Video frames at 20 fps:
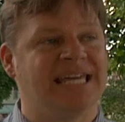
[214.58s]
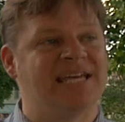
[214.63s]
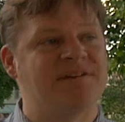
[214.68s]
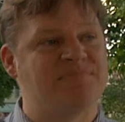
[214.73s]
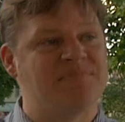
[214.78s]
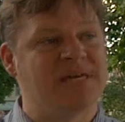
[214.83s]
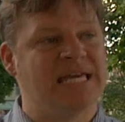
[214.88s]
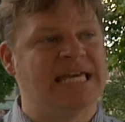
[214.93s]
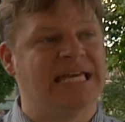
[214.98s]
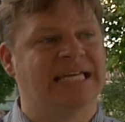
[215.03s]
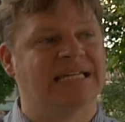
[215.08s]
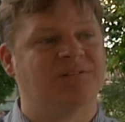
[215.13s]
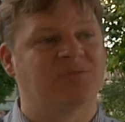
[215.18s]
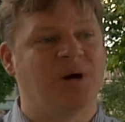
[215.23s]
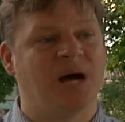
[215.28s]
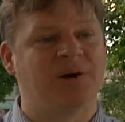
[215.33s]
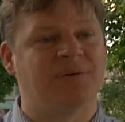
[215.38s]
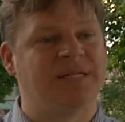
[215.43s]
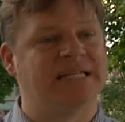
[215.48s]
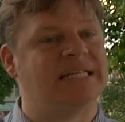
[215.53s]
hit me
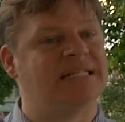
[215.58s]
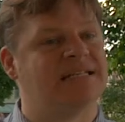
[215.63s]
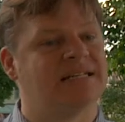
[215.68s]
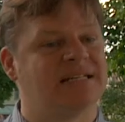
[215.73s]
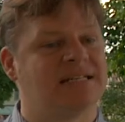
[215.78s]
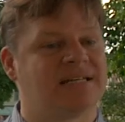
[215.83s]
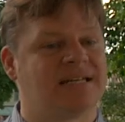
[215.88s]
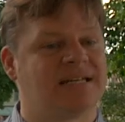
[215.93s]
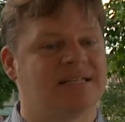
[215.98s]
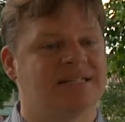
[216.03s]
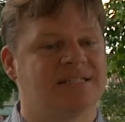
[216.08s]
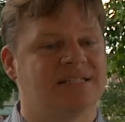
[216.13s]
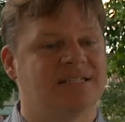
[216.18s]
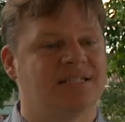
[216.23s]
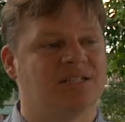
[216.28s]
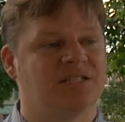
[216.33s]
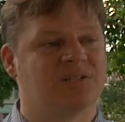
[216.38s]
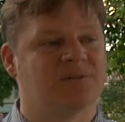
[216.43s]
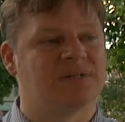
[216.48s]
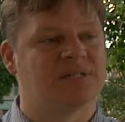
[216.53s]
and why we needed to
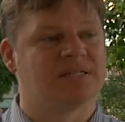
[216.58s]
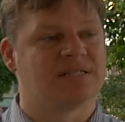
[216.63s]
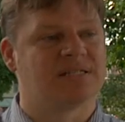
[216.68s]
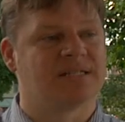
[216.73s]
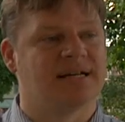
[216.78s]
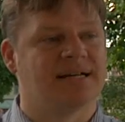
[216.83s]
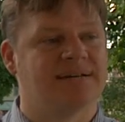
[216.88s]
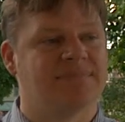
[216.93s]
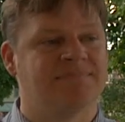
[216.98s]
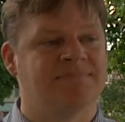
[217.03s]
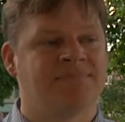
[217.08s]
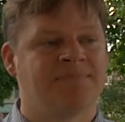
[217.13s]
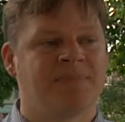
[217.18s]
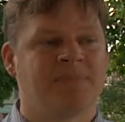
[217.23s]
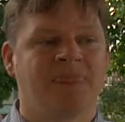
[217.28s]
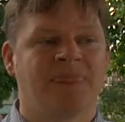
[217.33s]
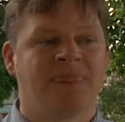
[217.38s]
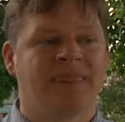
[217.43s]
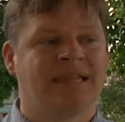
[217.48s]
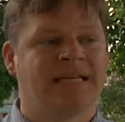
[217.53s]
continue was
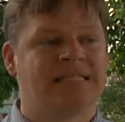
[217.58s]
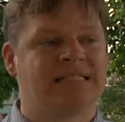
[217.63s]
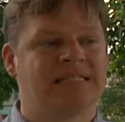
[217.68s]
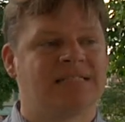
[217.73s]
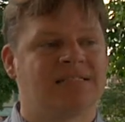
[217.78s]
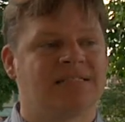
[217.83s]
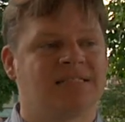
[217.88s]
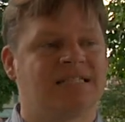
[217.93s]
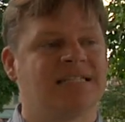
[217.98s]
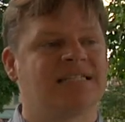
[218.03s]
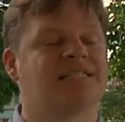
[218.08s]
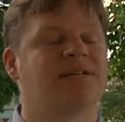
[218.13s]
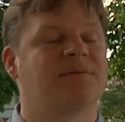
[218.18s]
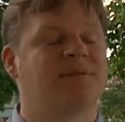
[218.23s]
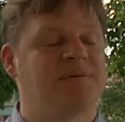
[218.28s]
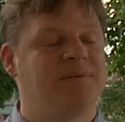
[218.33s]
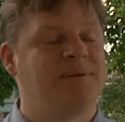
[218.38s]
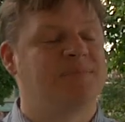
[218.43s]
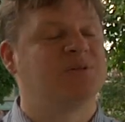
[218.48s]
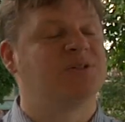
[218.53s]
seeing
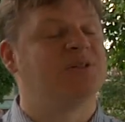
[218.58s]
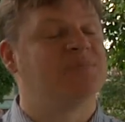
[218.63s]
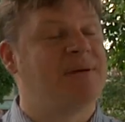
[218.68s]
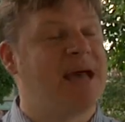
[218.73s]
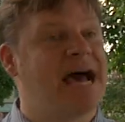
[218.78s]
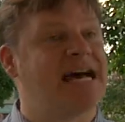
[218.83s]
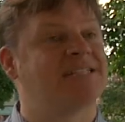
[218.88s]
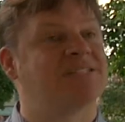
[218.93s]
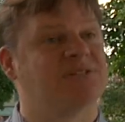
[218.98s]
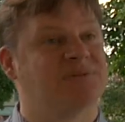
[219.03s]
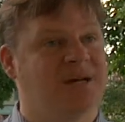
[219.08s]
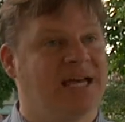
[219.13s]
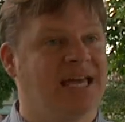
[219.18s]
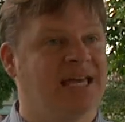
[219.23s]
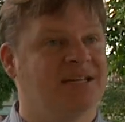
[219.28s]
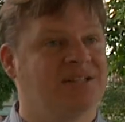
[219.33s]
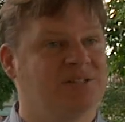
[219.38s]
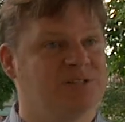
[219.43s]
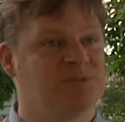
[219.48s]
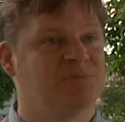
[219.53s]
some of the people who had passed
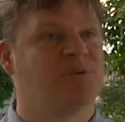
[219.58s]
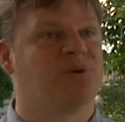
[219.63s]
away, whose